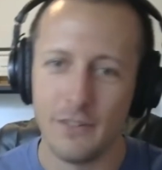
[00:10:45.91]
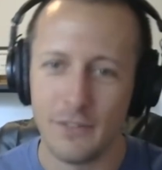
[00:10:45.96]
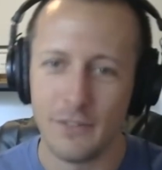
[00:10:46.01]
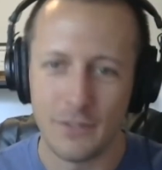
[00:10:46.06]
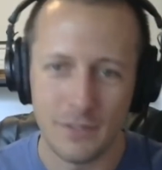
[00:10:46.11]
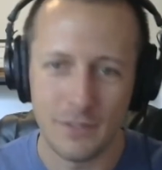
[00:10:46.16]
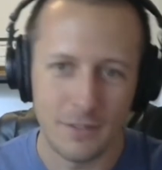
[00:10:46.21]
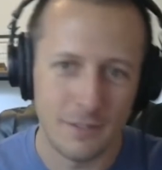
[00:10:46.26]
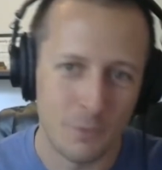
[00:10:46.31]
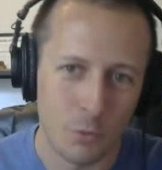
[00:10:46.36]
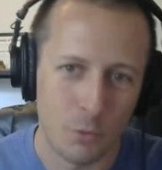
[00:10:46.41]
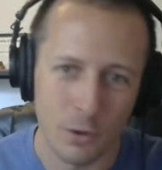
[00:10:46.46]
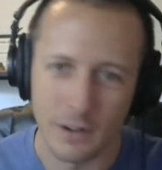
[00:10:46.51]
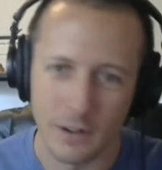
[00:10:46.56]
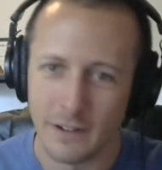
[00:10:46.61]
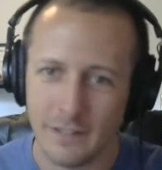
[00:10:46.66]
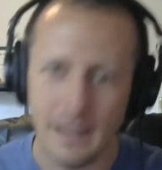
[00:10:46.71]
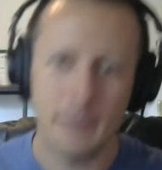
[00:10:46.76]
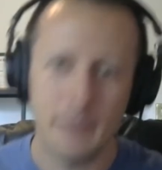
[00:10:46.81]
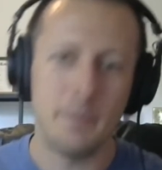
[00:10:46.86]
is we're
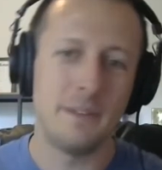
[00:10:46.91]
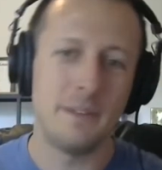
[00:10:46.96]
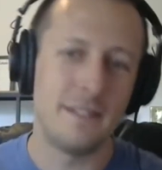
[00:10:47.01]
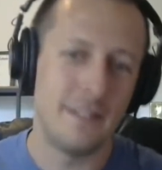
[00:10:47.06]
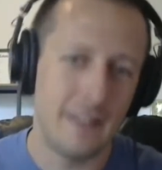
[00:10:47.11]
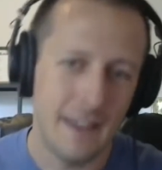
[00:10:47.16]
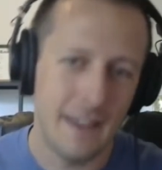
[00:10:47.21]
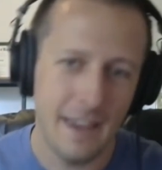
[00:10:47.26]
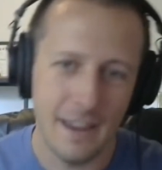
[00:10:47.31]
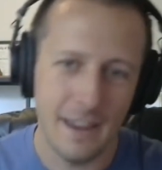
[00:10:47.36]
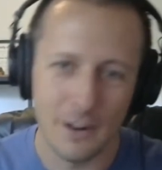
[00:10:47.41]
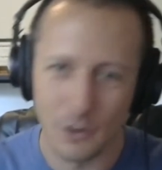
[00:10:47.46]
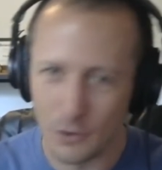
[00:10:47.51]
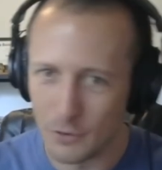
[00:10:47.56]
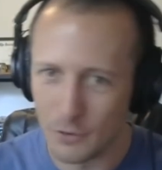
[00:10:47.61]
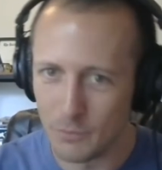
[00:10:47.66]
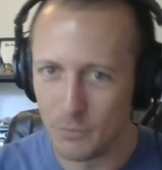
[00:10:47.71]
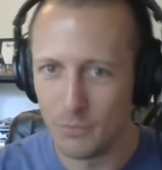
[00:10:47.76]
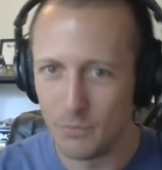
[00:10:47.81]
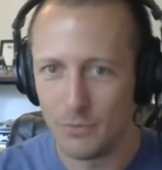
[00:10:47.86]
going to tape it today,
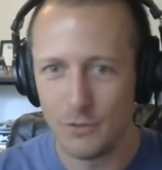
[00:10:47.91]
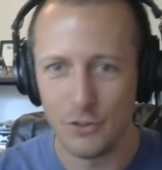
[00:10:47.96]
or yeah.